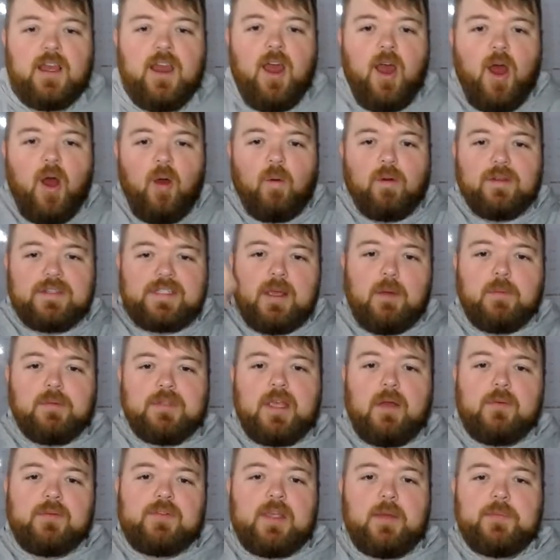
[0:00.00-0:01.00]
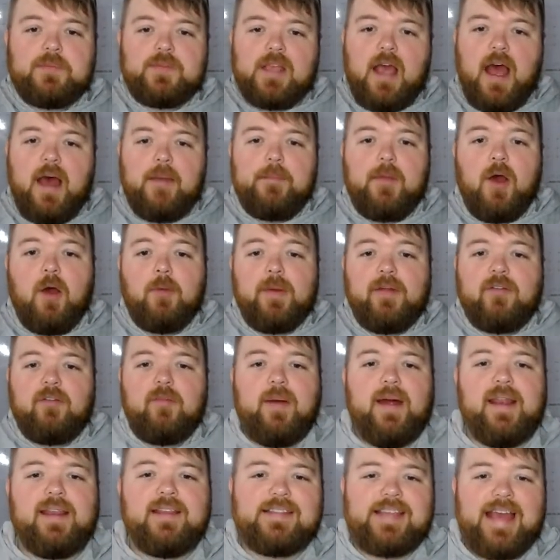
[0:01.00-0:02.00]
What's up, what's up, what's up, what's up? Hope
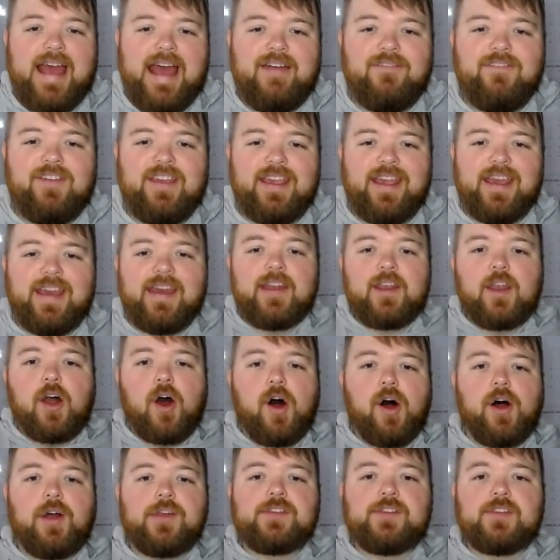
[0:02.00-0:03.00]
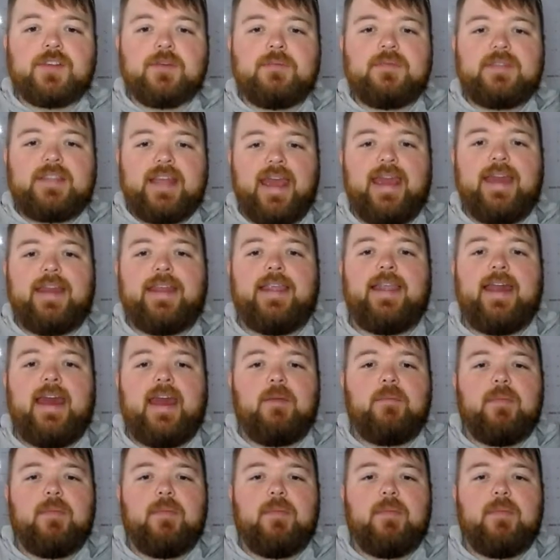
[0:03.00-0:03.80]
everybody's having an awesome day today.